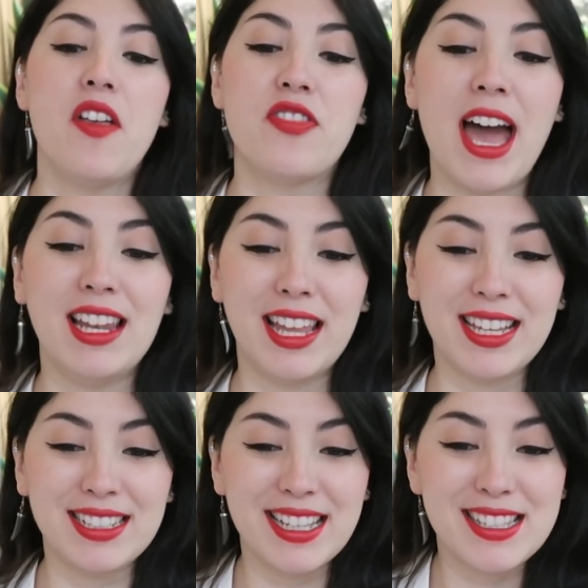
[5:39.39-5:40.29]
That
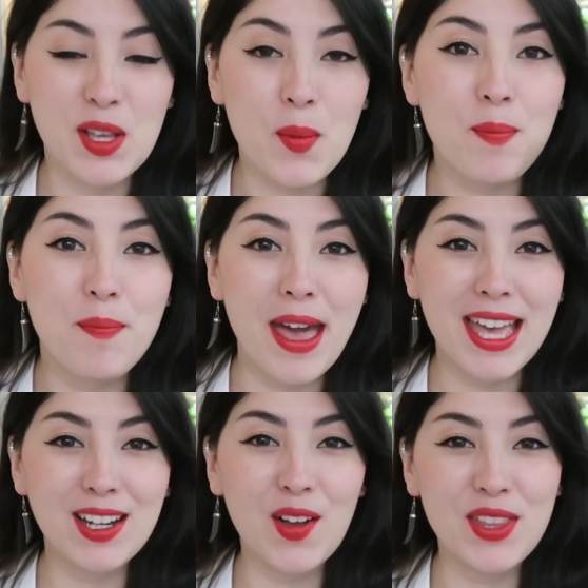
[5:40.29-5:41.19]
like little
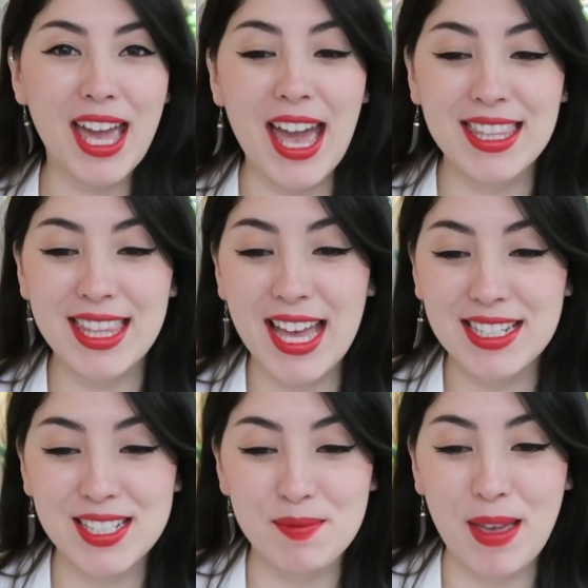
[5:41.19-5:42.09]
bit on the end there
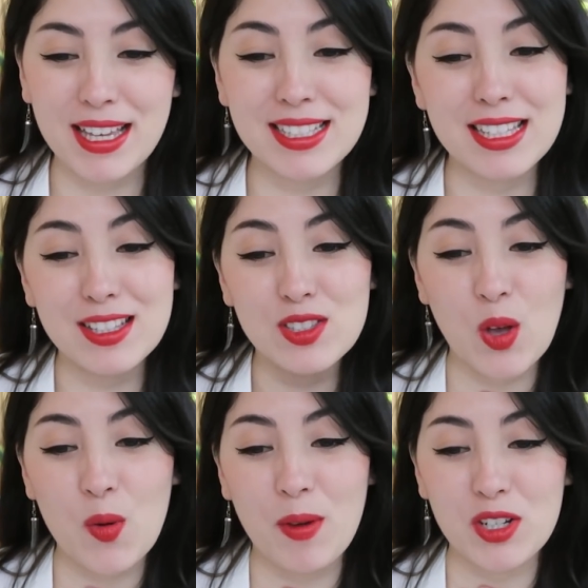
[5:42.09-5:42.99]
just makes it
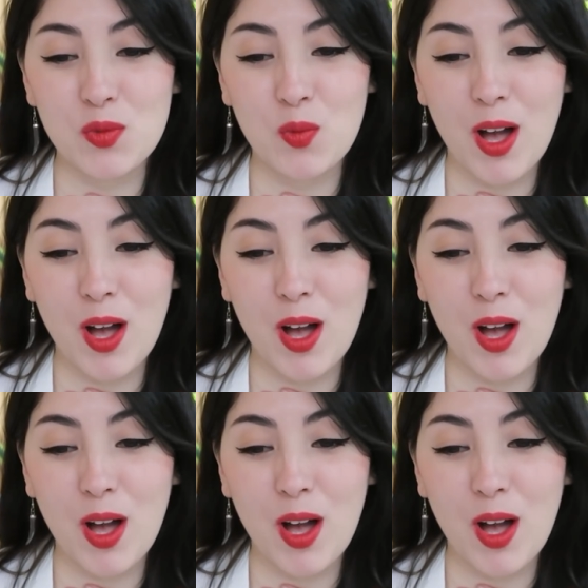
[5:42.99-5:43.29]
so much